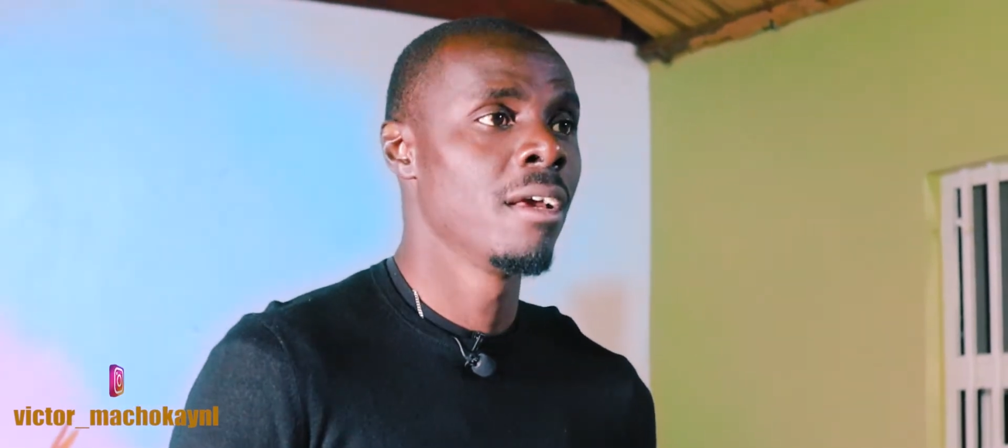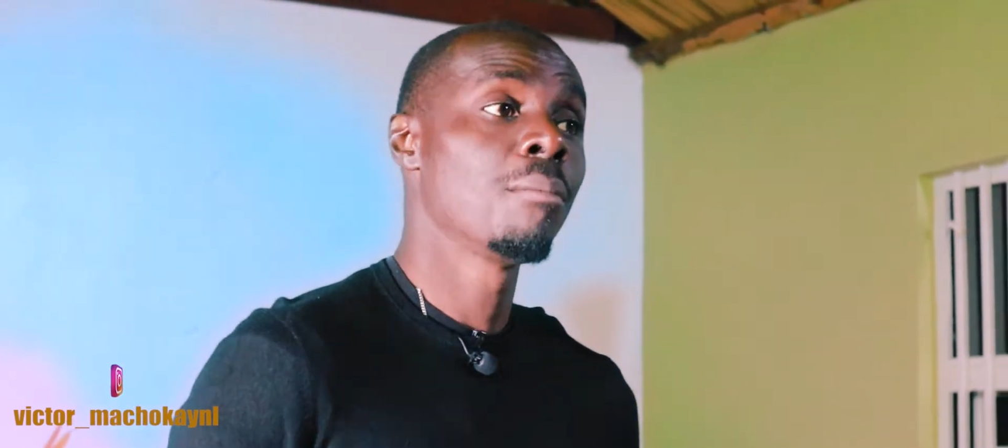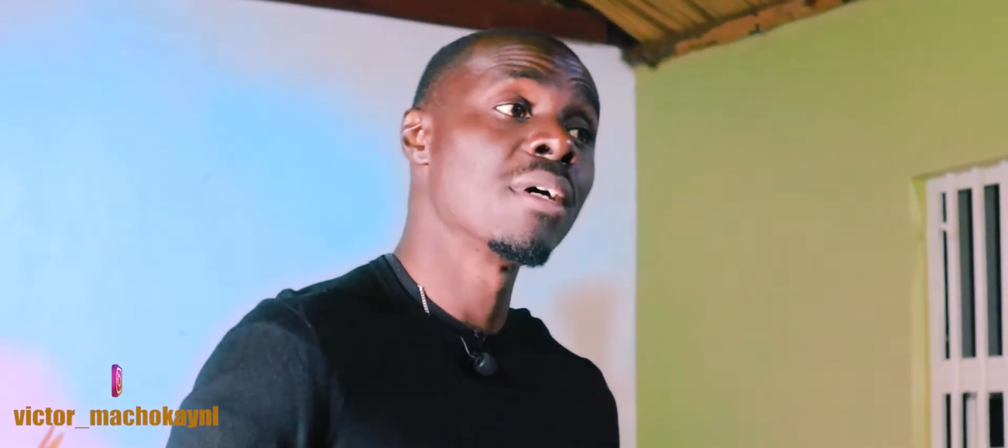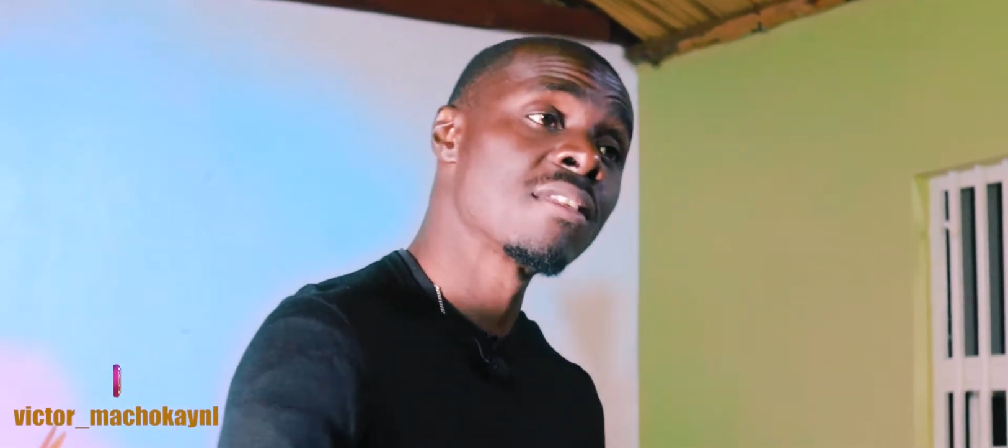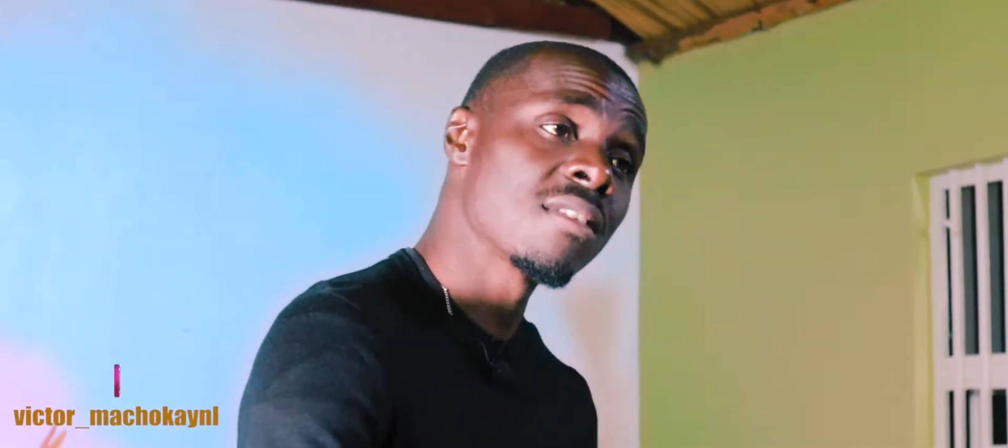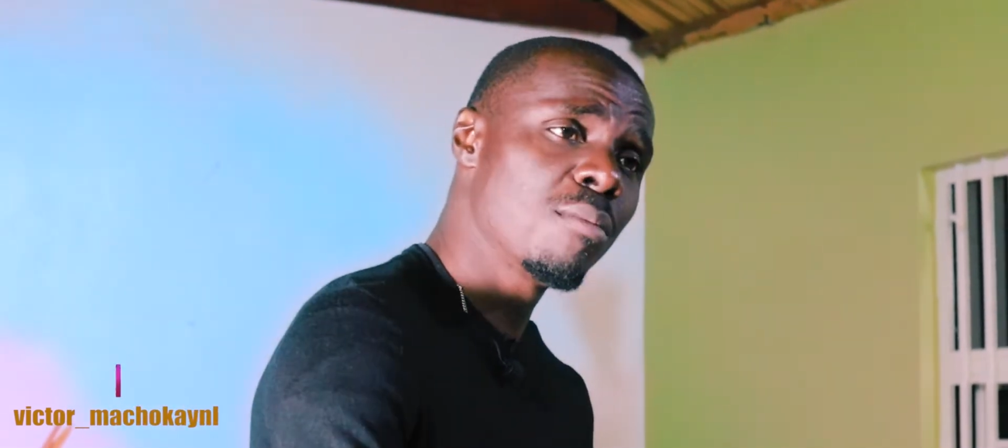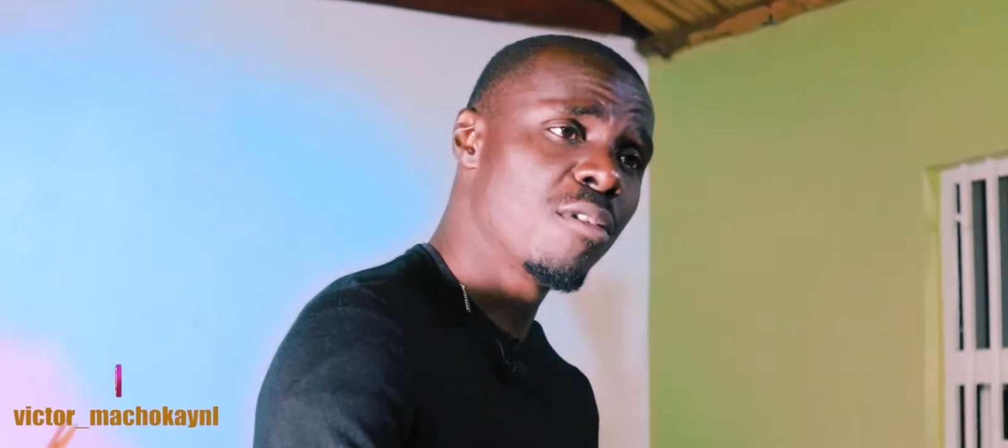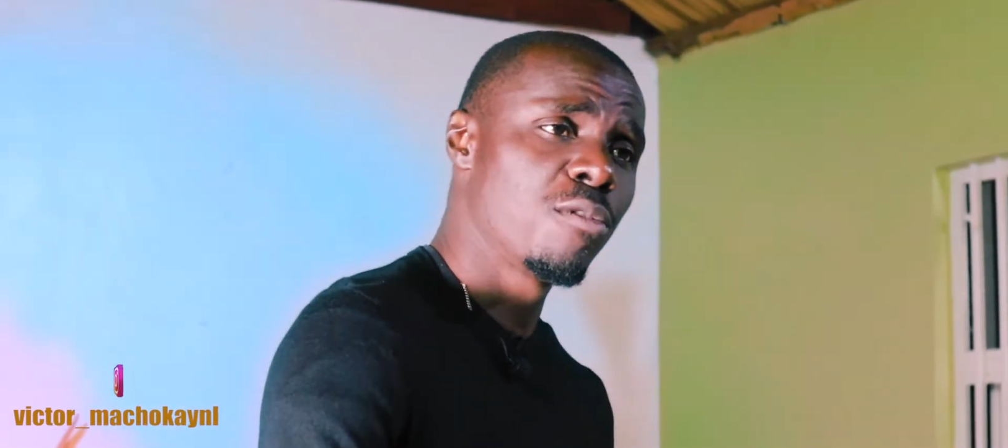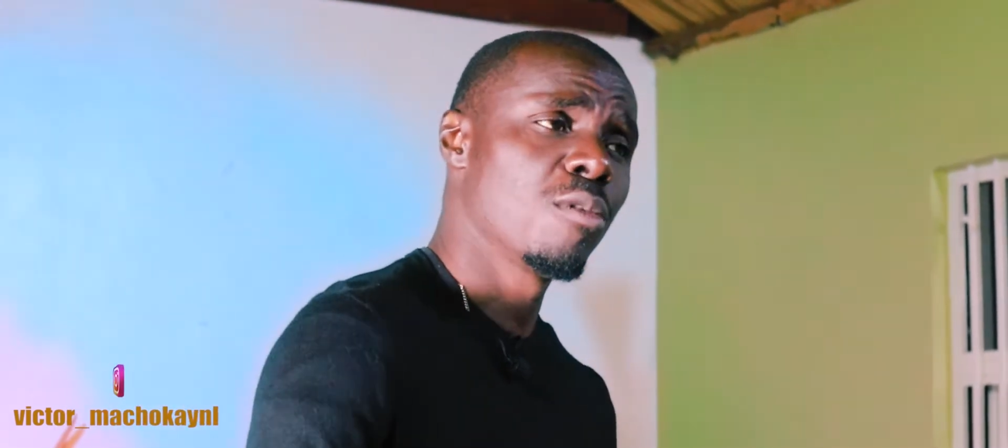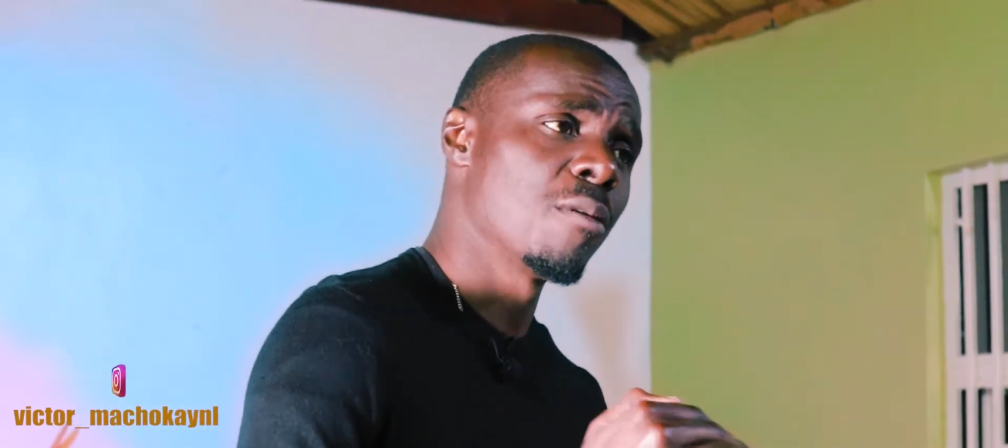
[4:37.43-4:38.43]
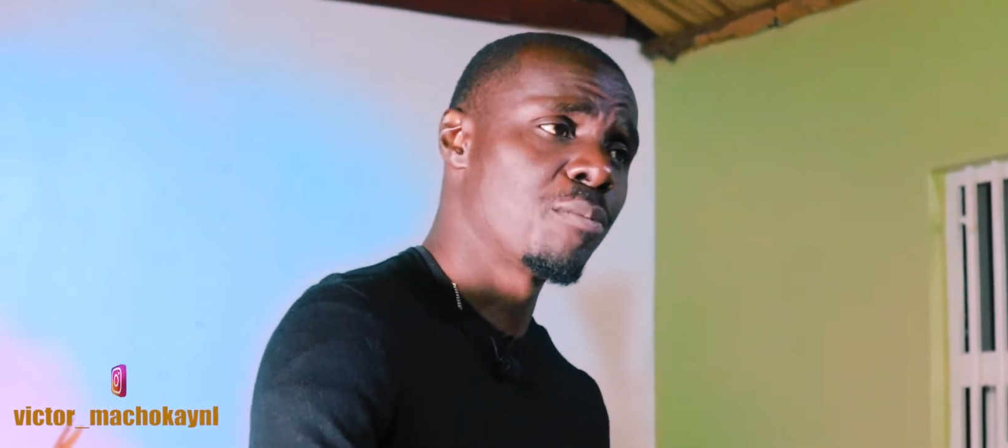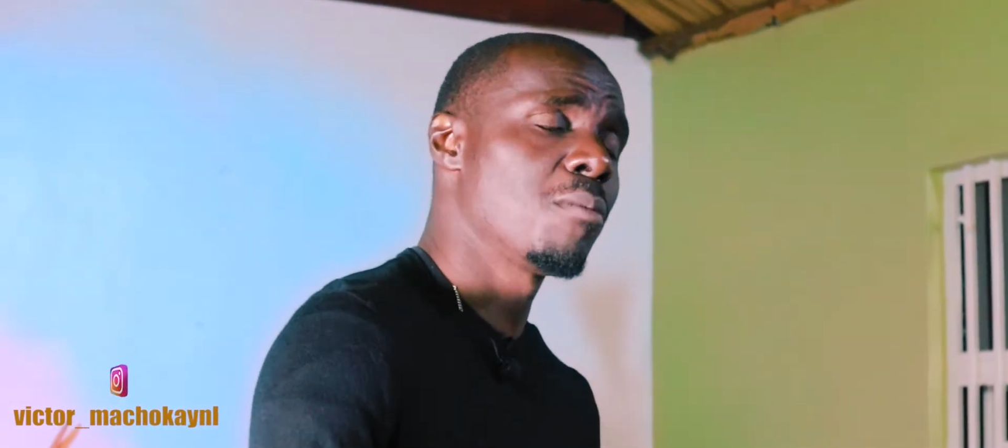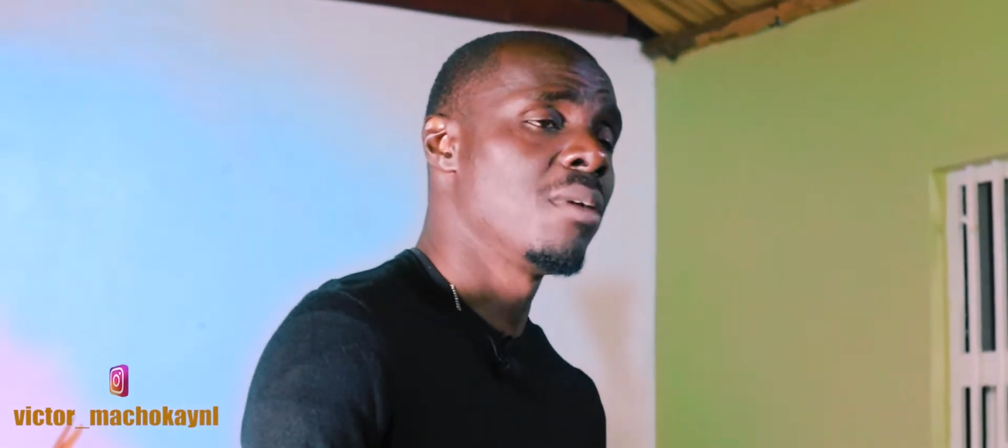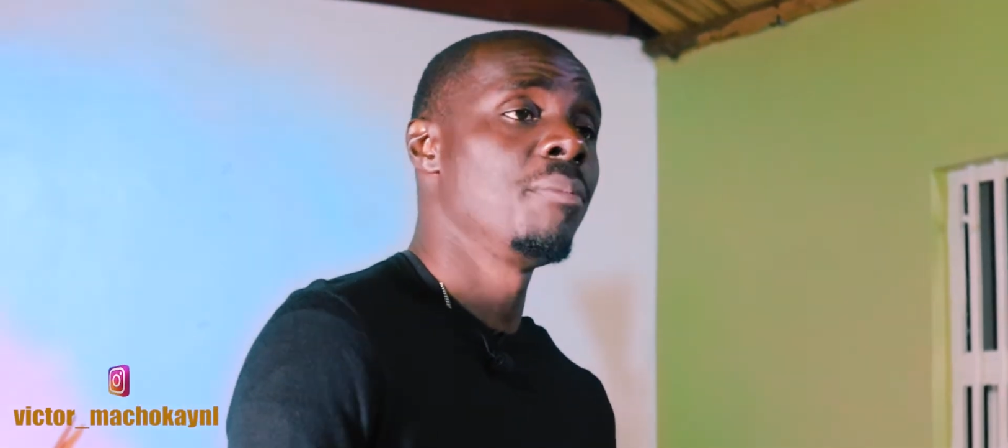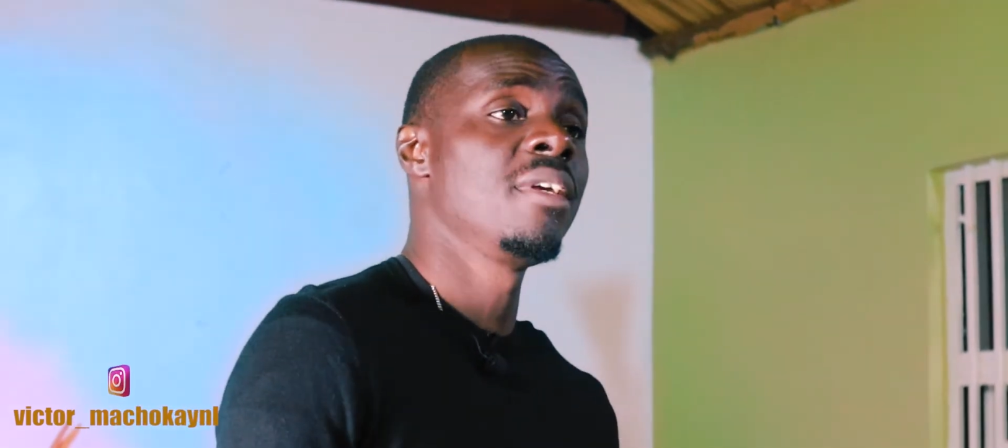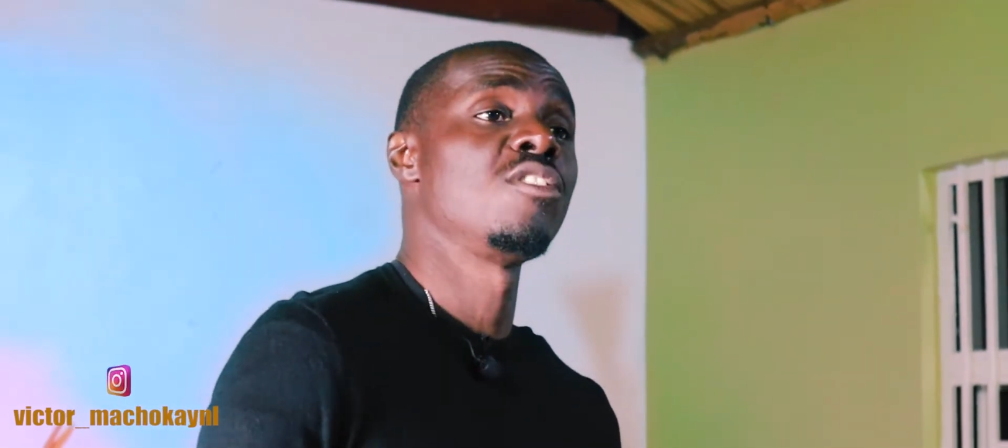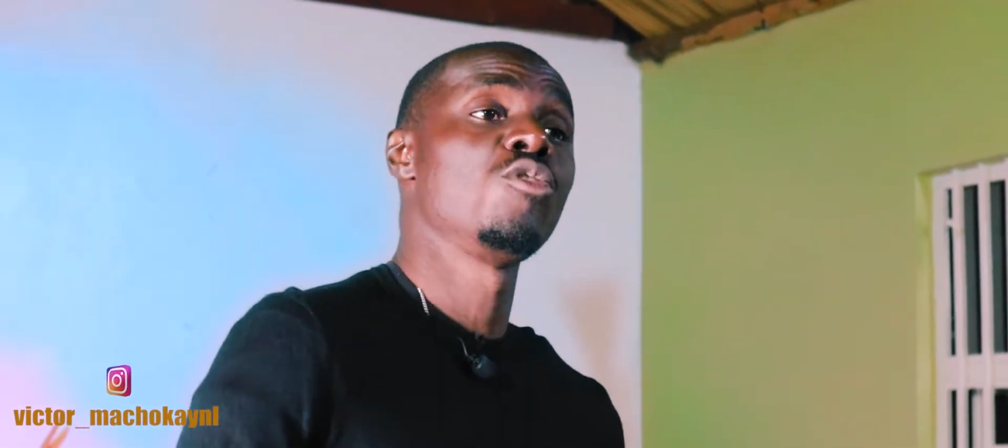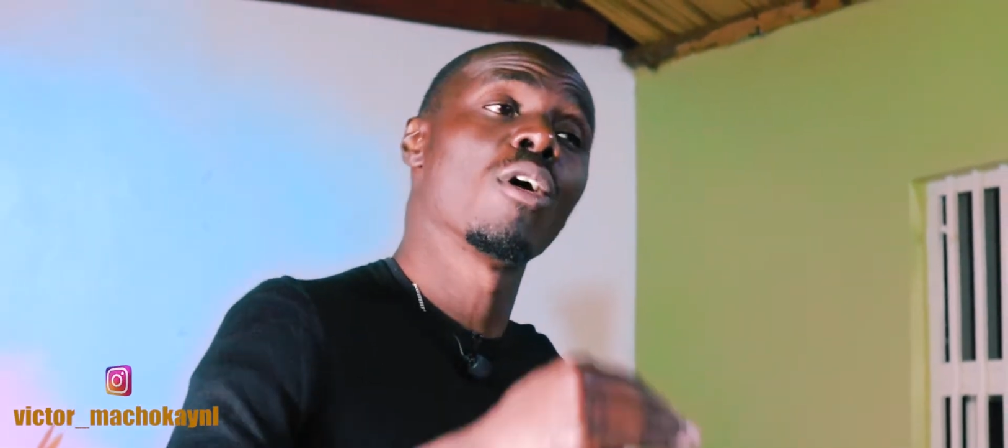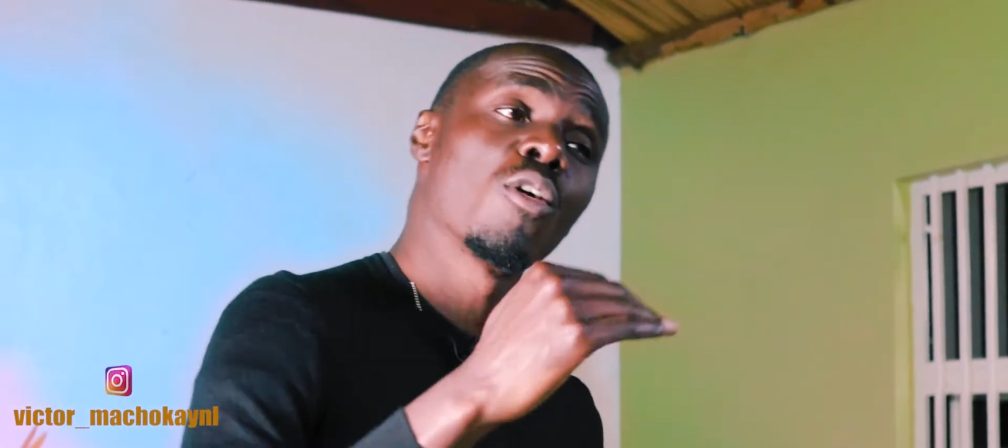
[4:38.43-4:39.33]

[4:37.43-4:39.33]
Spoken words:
But some of you, the problem is you